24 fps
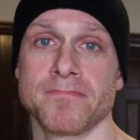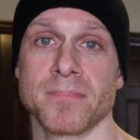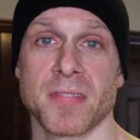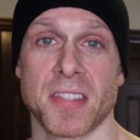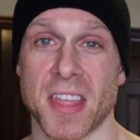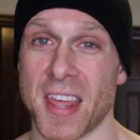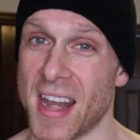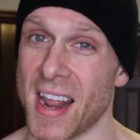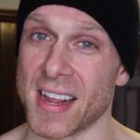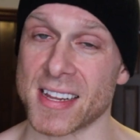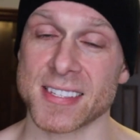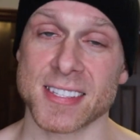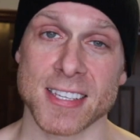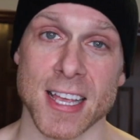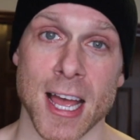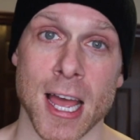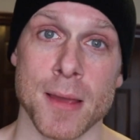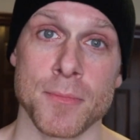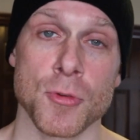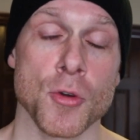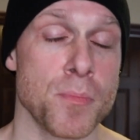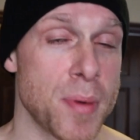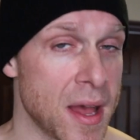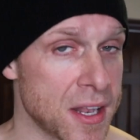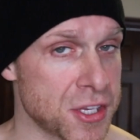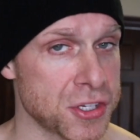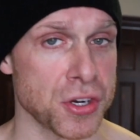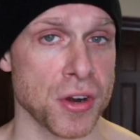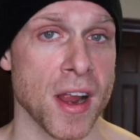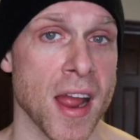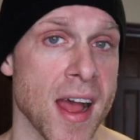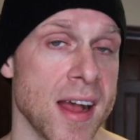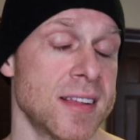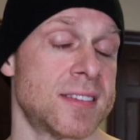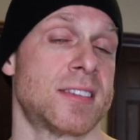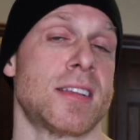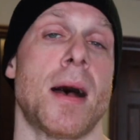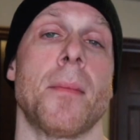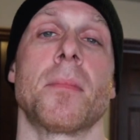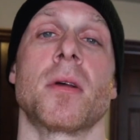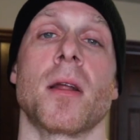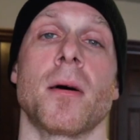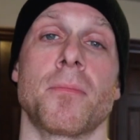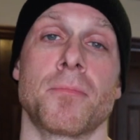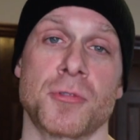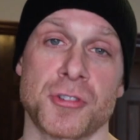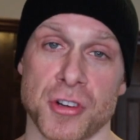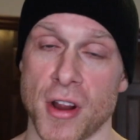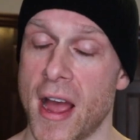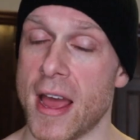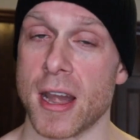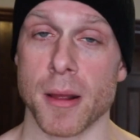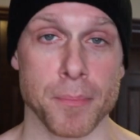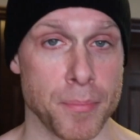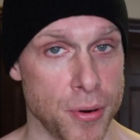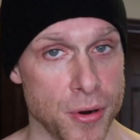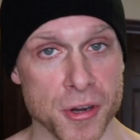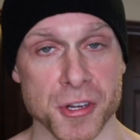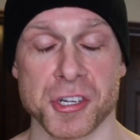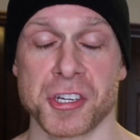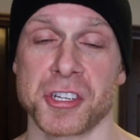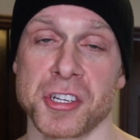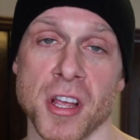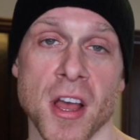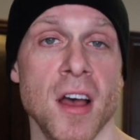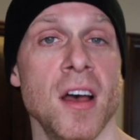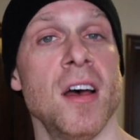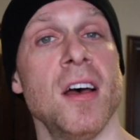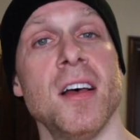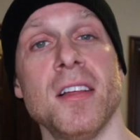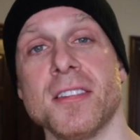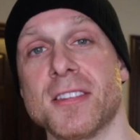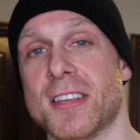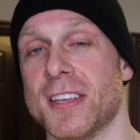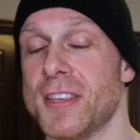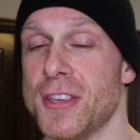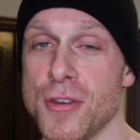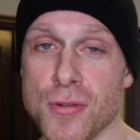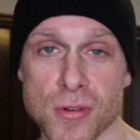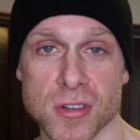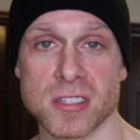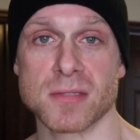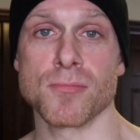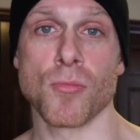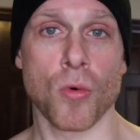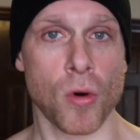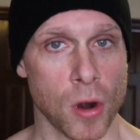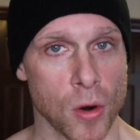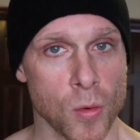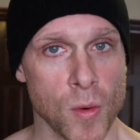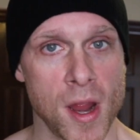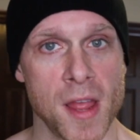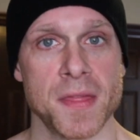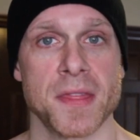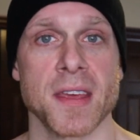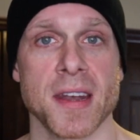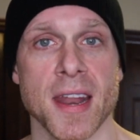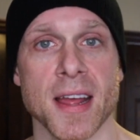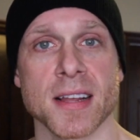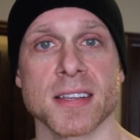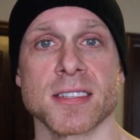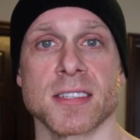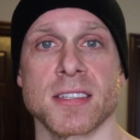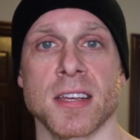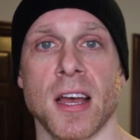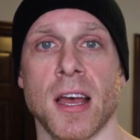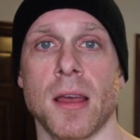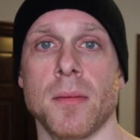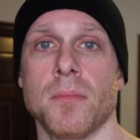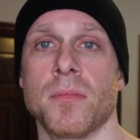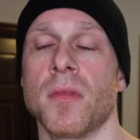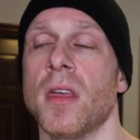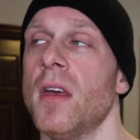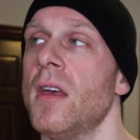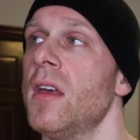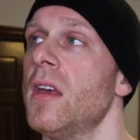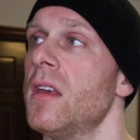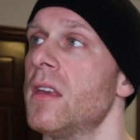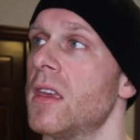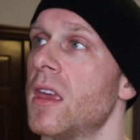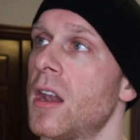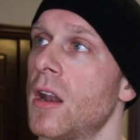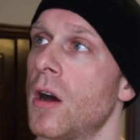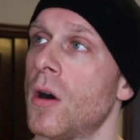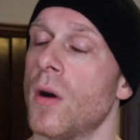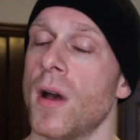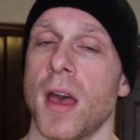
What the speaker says: the next time, you bet your ass, I'm going to try to push to use more weight the next time, you know?